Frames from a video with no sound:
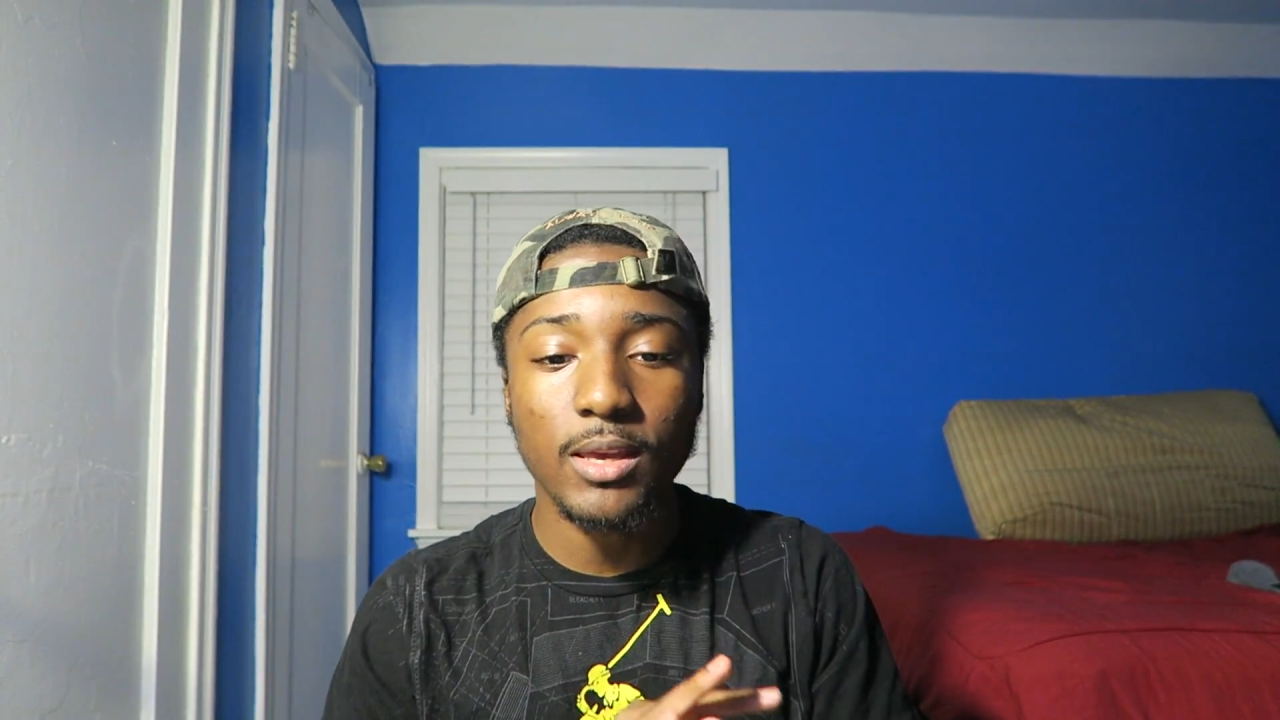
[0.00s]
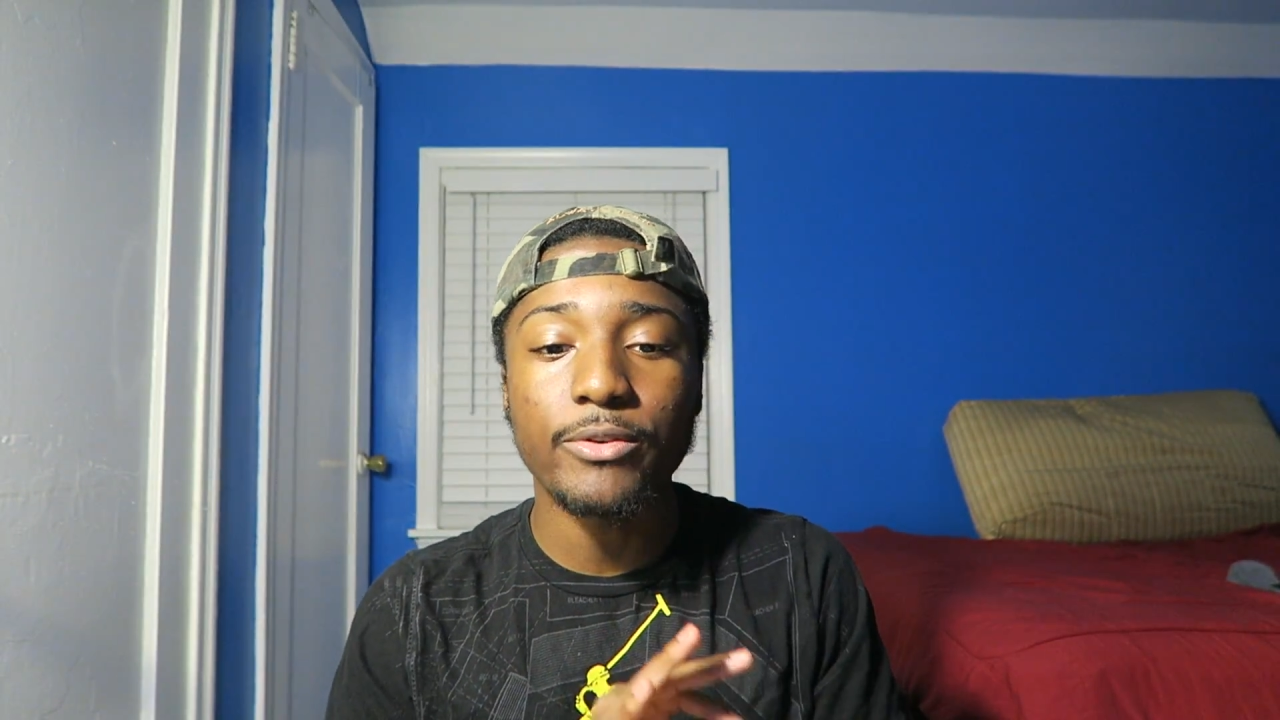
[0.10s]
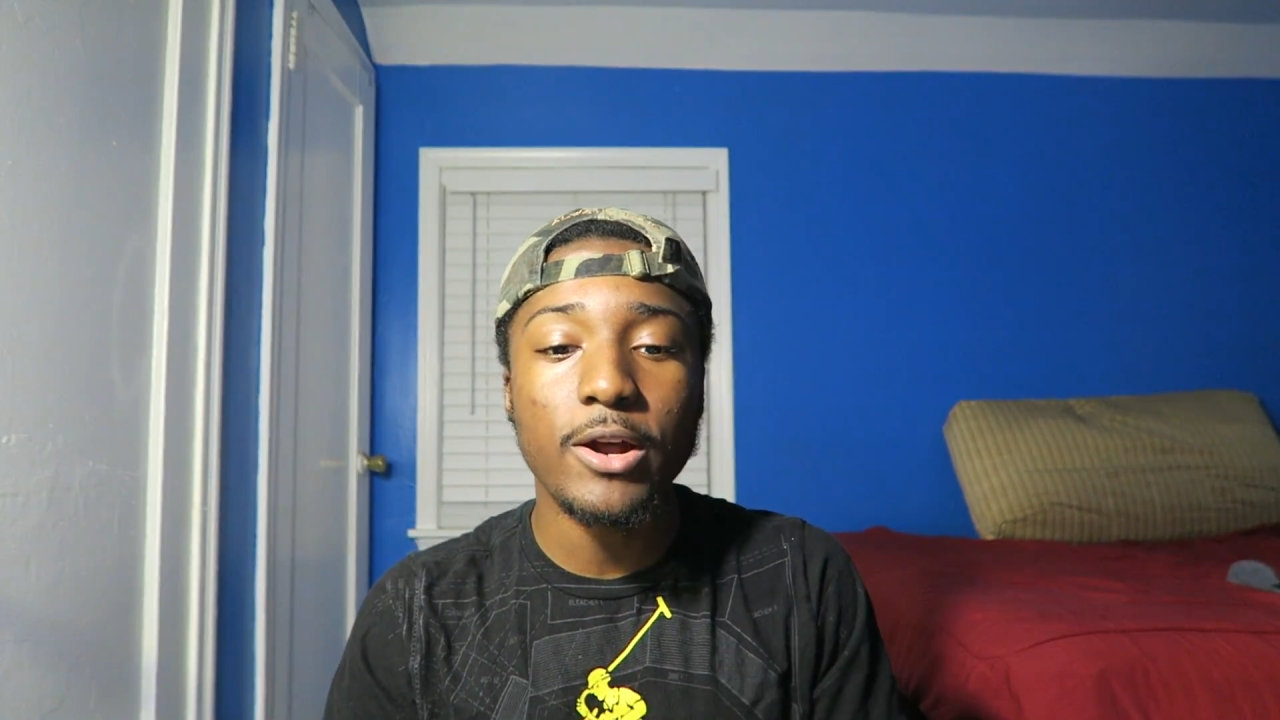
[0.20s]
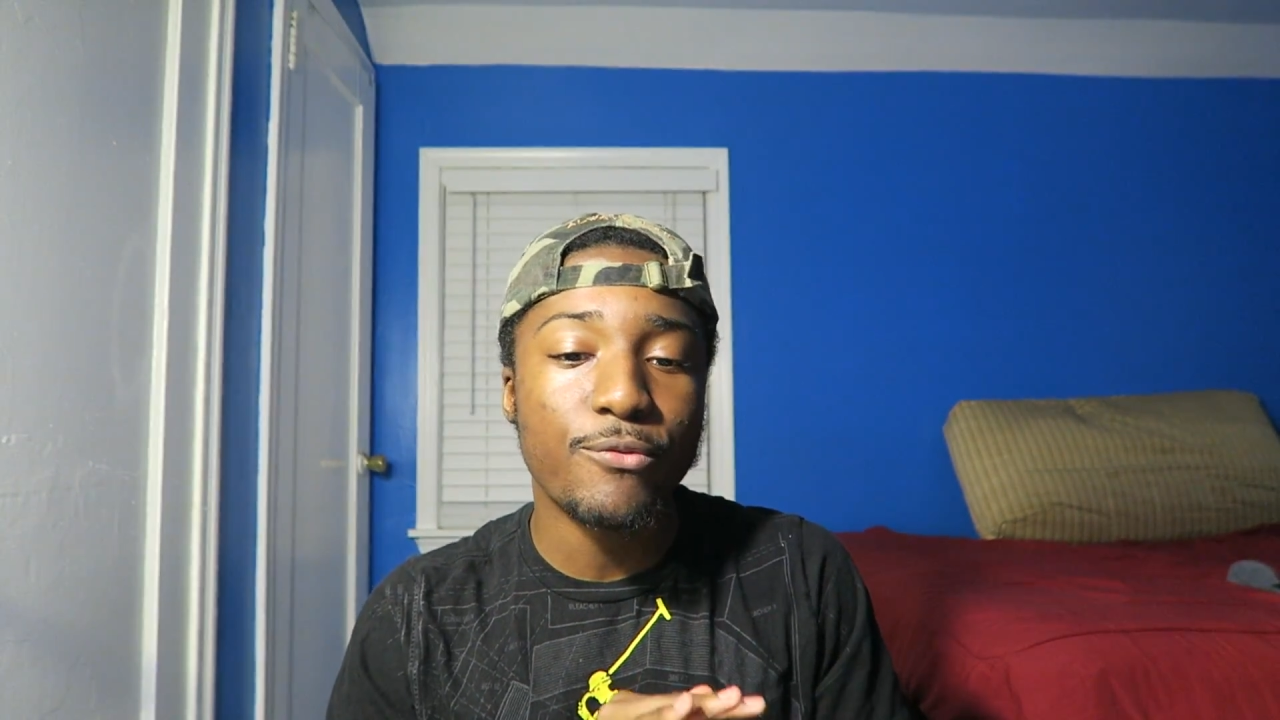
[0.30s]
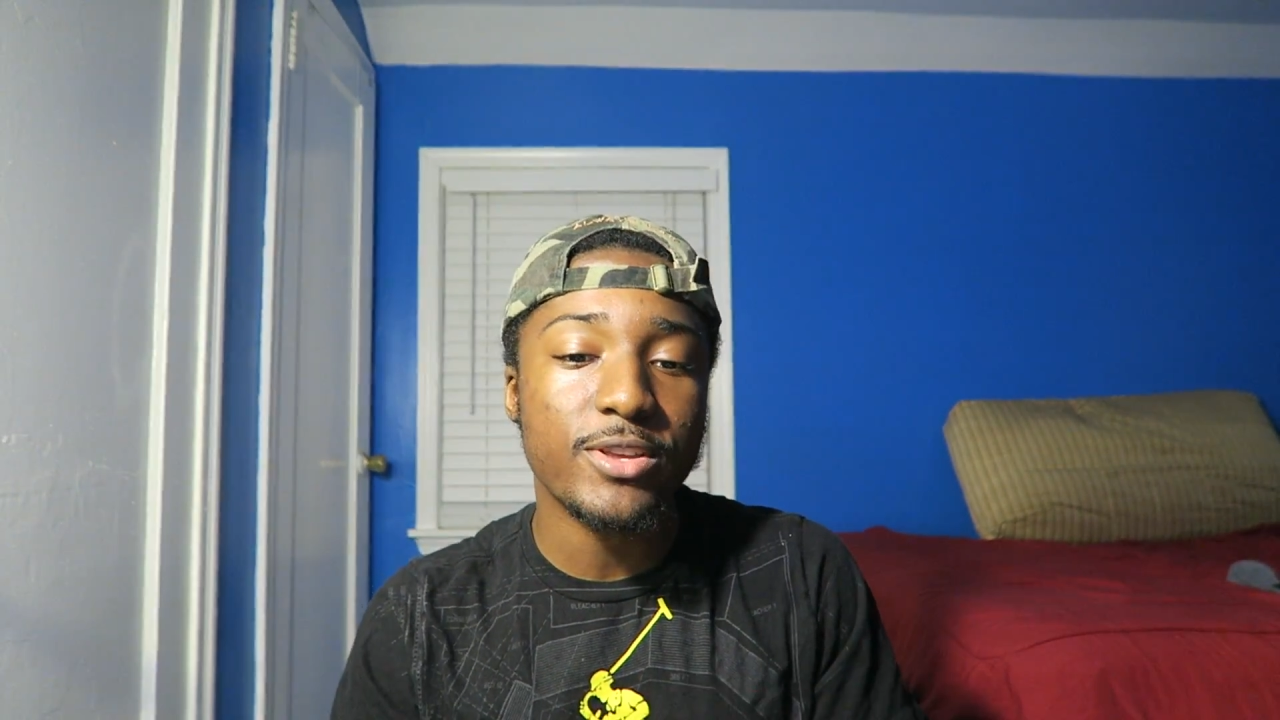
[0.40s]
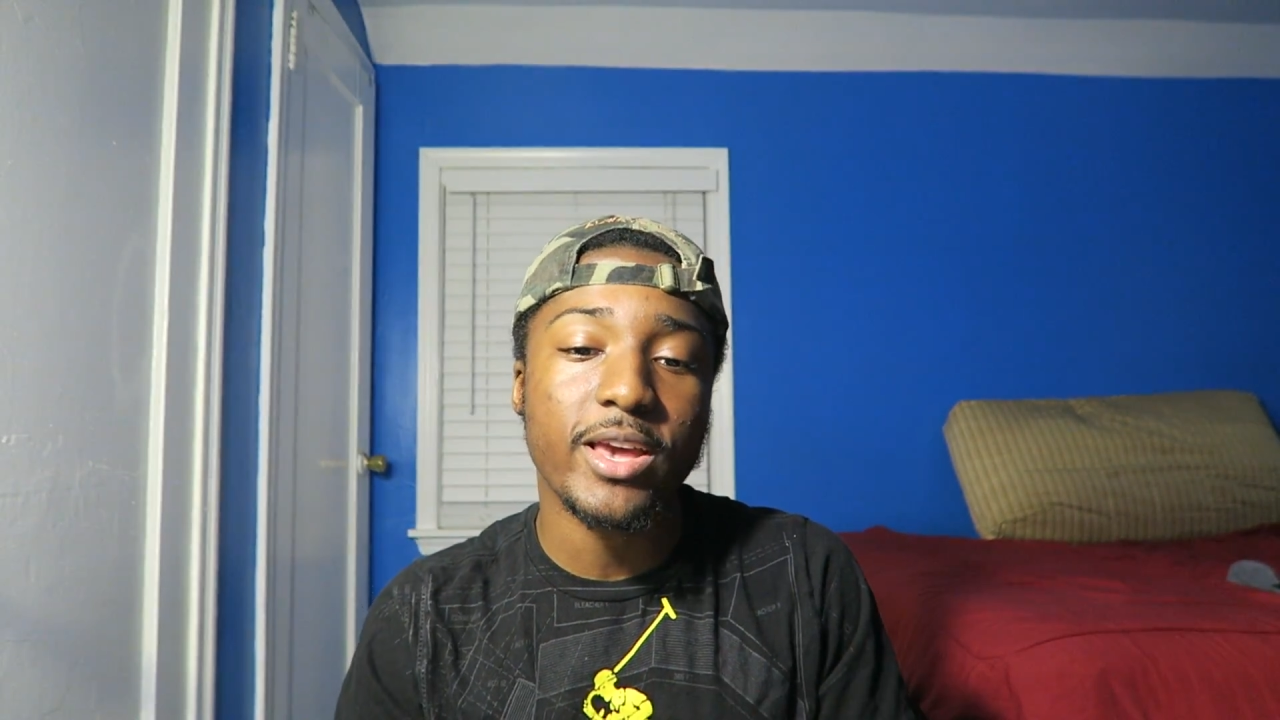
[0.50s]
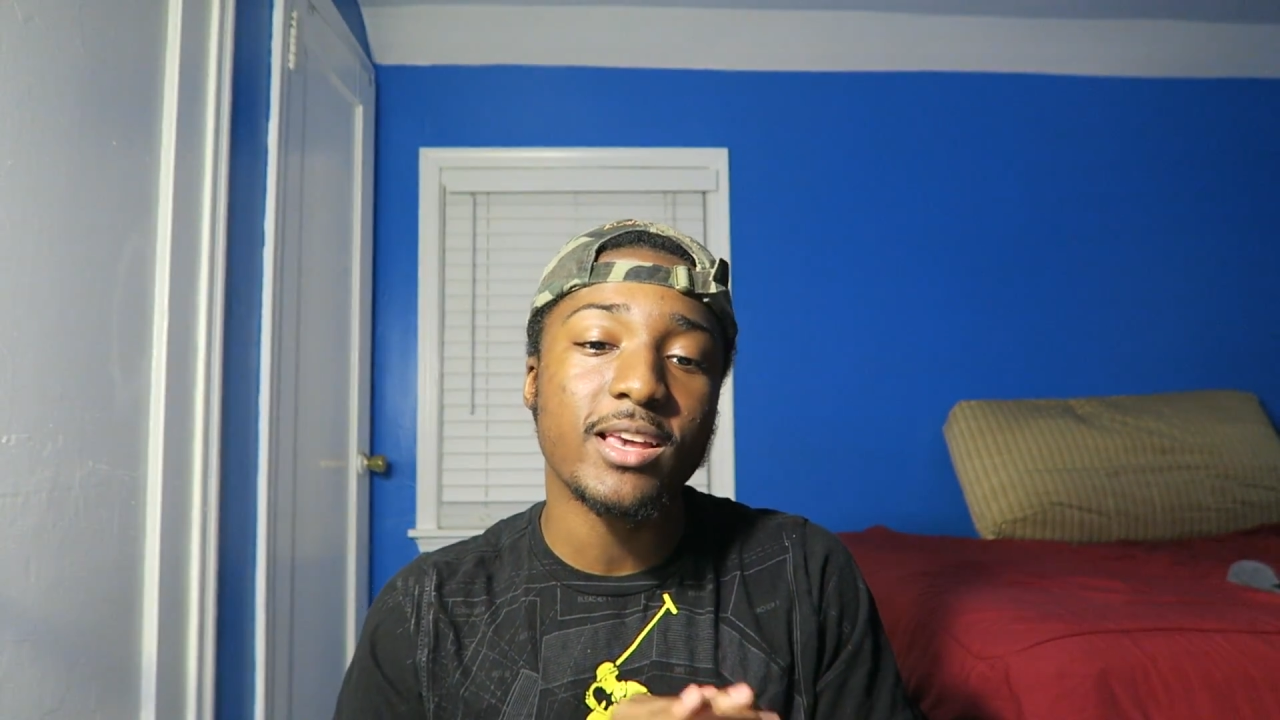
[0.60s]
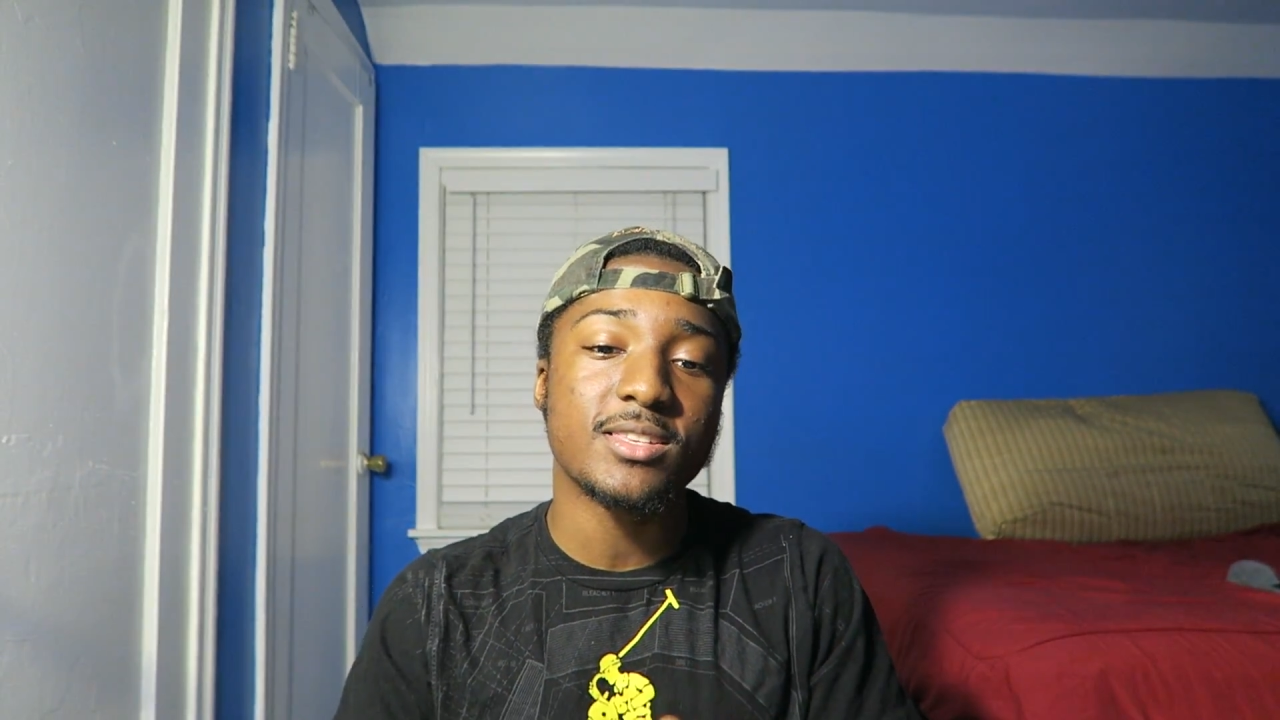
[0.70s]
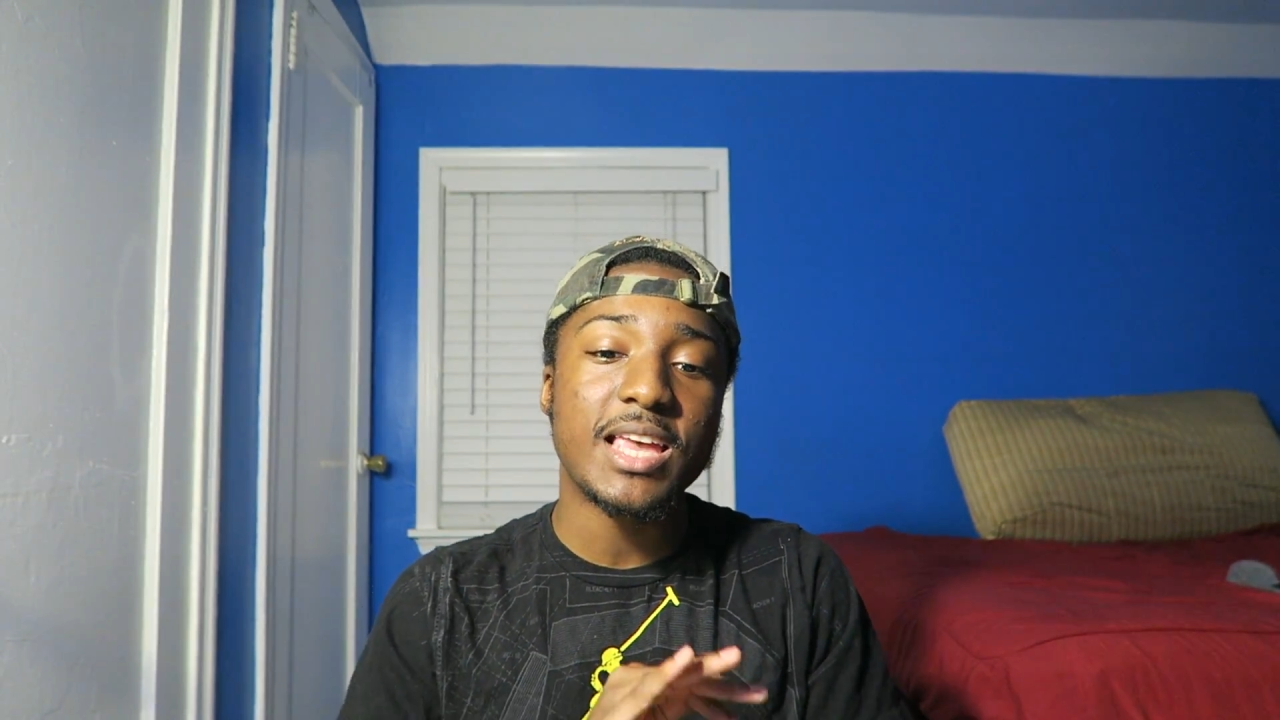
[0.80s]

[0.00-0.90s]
Give it up for King